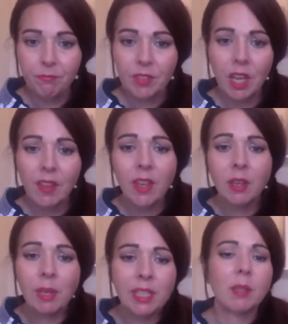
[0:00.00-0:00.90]
And
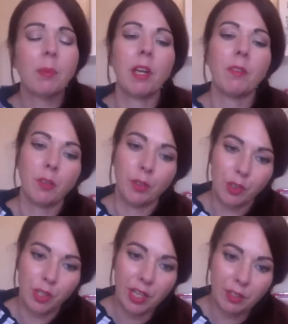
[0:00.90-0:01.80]
then based upon if your
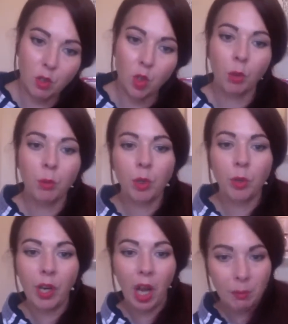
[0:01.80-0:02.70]
skin is normal
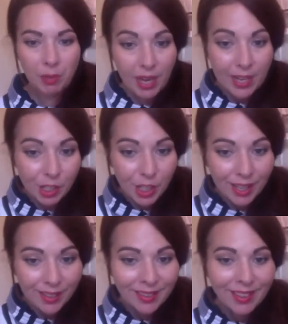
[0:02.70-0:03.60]
or
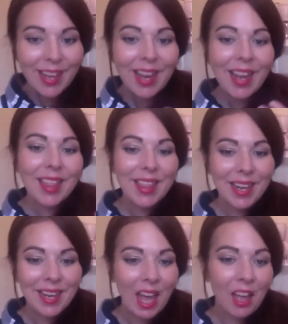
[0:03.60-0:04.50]
combination, then
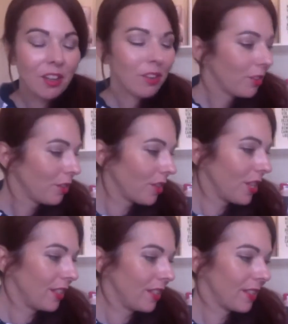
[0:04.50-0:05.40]
again,
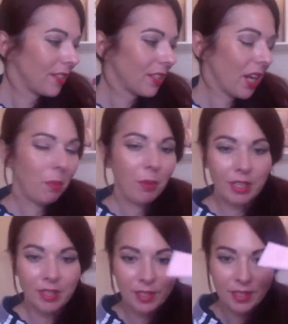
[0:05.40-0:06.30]
this
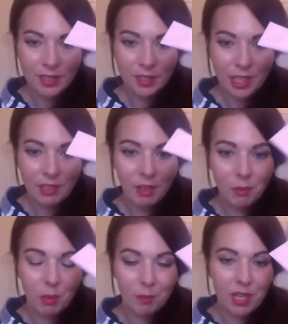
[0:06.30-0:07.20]
Timewise Day Cream
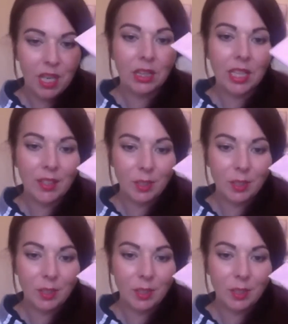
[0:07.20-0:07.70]
would be a lighter